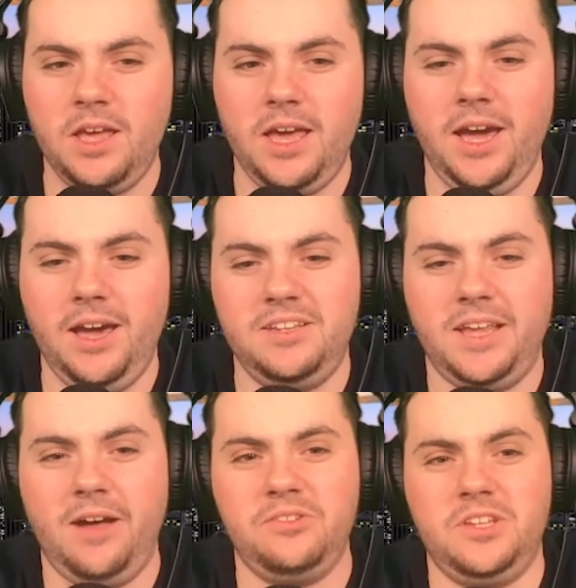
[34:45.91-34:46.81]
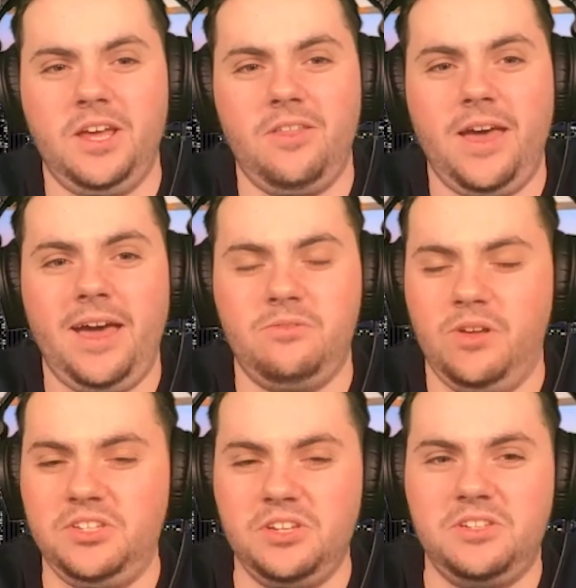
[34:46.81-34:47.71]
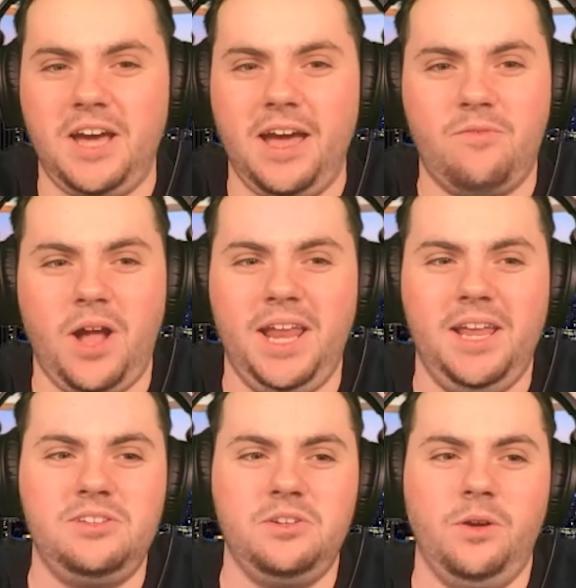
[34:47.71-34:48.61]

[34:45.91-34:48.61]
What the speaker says: And outside of that, let's just dive right into it.